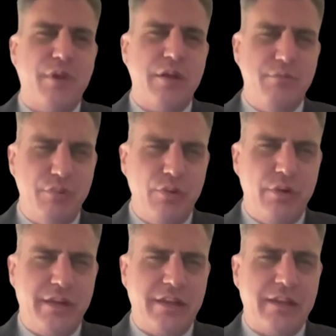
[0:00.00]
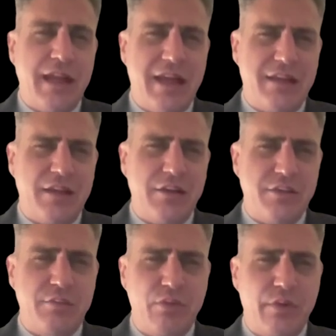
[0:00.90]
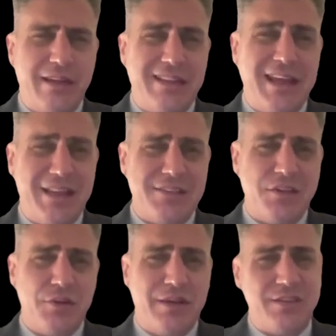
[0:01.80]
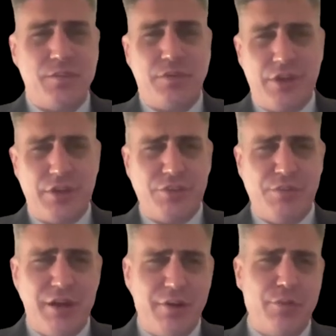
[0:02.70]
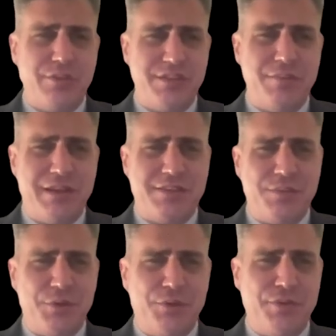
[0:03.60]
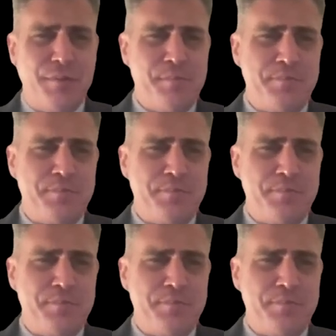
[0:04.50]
deploying Lasso as the production model was the best move.